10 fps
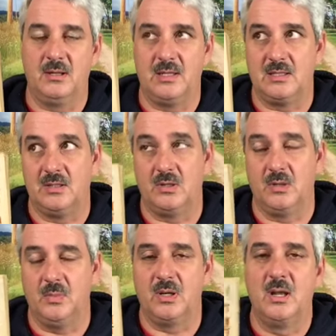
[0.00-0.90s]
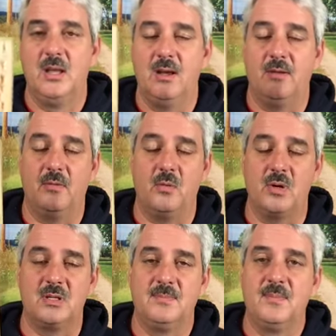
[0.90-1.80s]
This is a good book, of
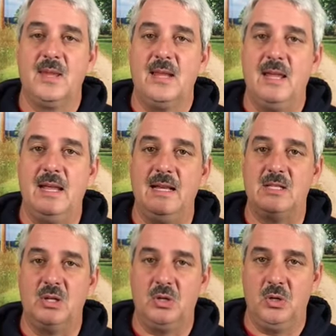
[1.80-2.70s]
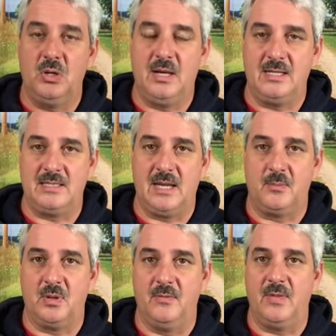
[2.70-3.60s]
course, and it's a good
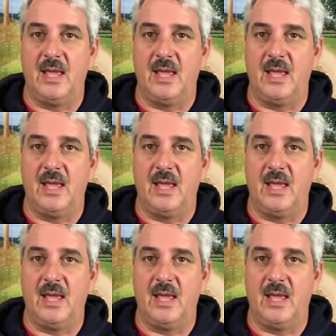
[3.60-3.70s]
example of